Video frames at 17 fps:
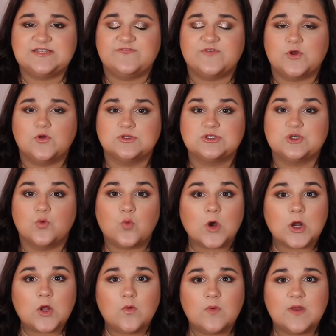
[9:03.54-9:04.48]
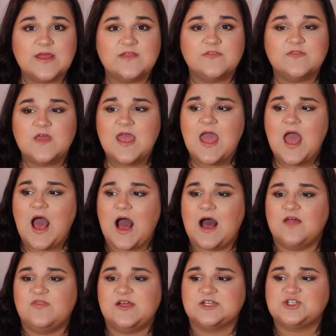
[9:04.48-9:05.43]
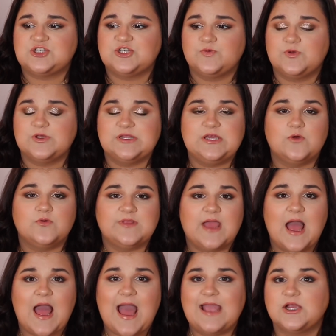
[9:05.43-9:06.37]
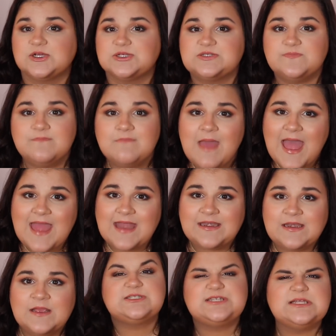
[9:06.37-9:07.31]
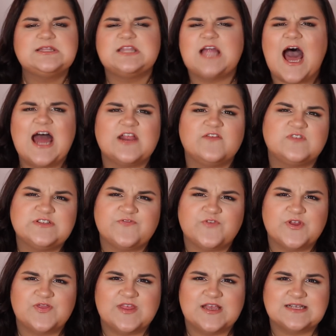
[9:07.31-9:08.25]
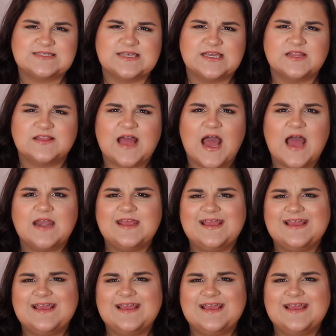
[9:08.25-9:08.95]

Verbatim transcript: difficult to work with, uh, that she really only hires men, just a lot of different things like that.